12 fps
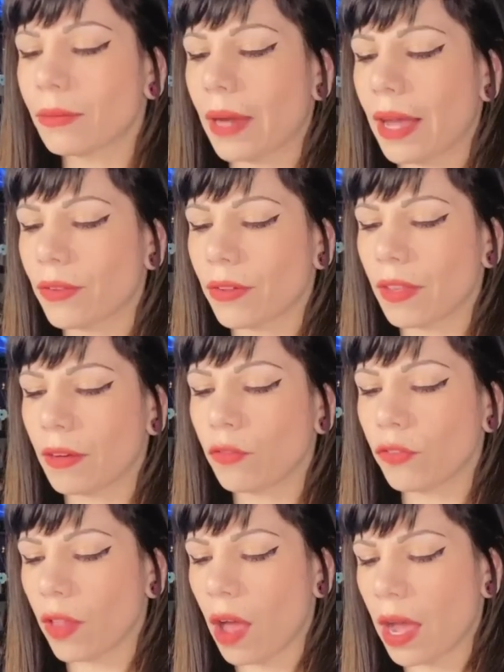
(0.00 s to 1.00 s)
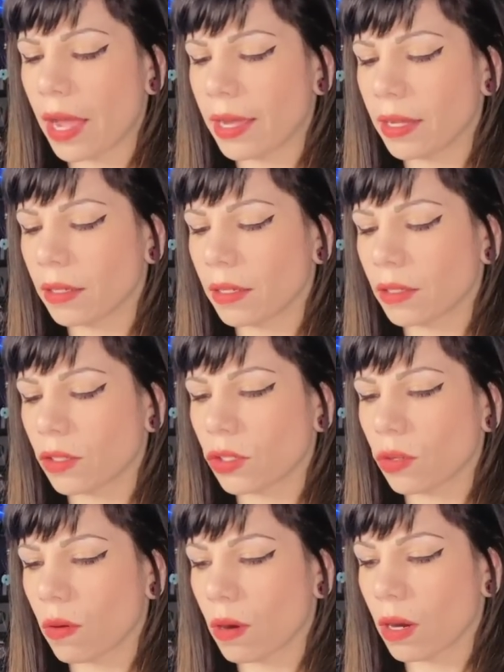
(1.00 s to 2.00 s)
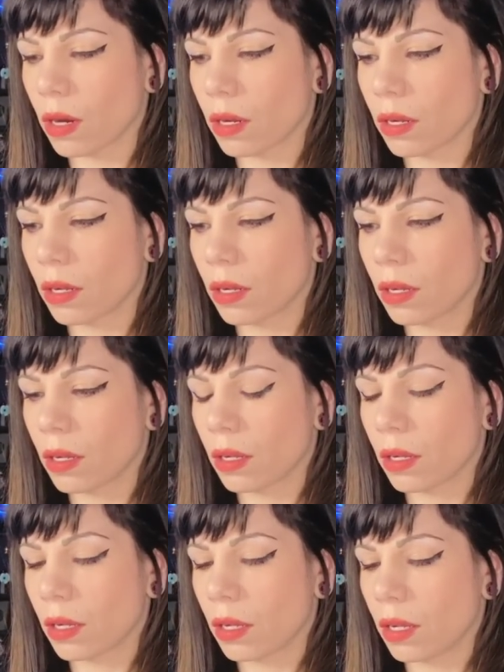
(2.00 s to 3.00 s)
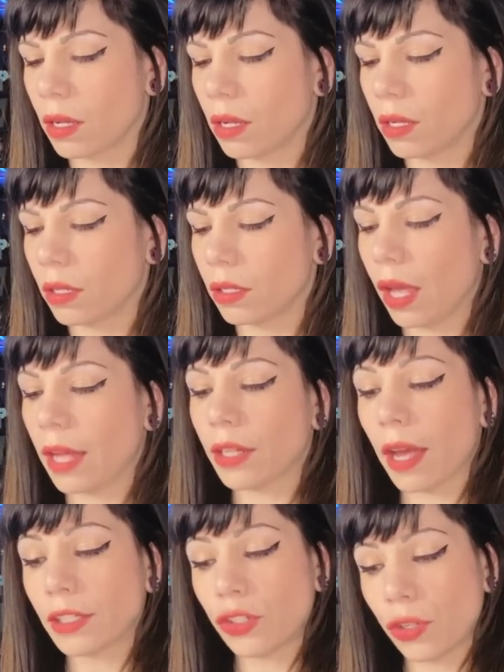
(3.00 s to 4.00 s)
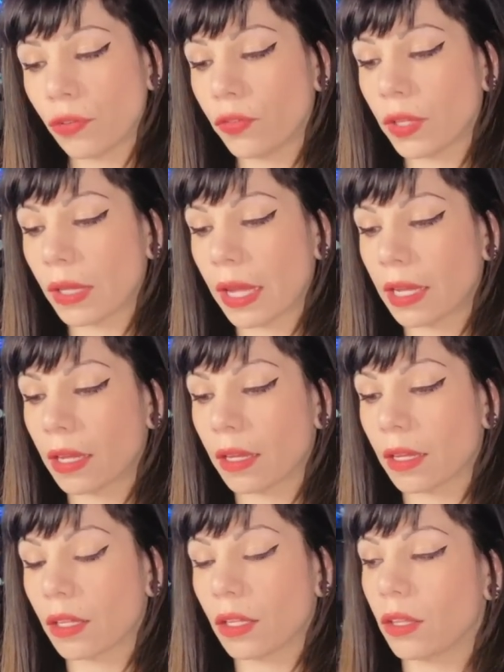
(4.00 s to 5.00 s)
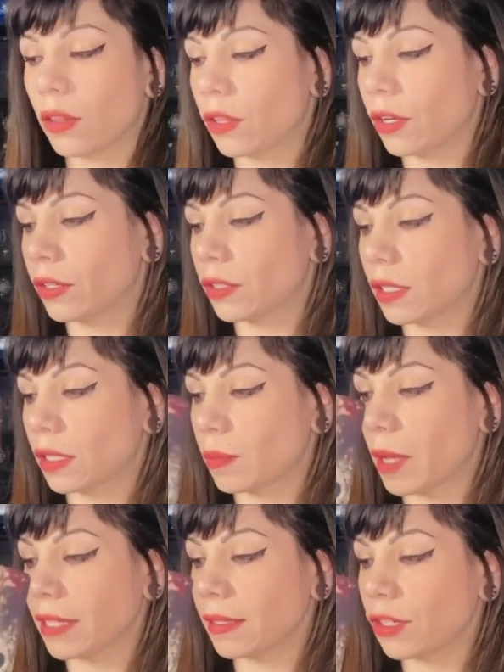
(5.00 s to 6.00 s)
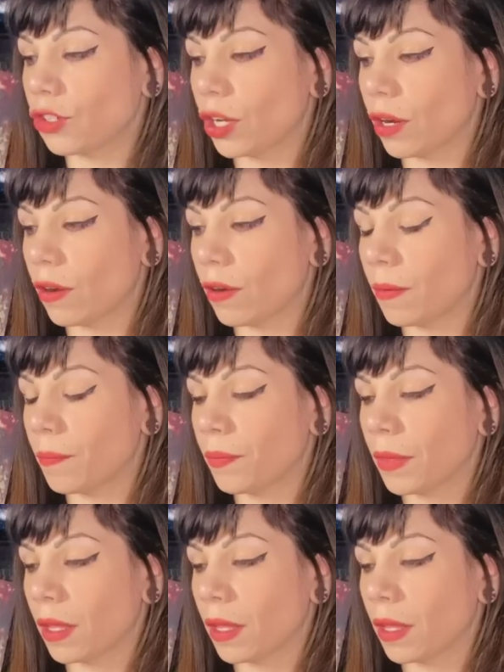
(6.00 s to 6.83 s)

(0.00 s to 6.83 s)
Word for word: rather than fly and soar and i do feel like there's this message here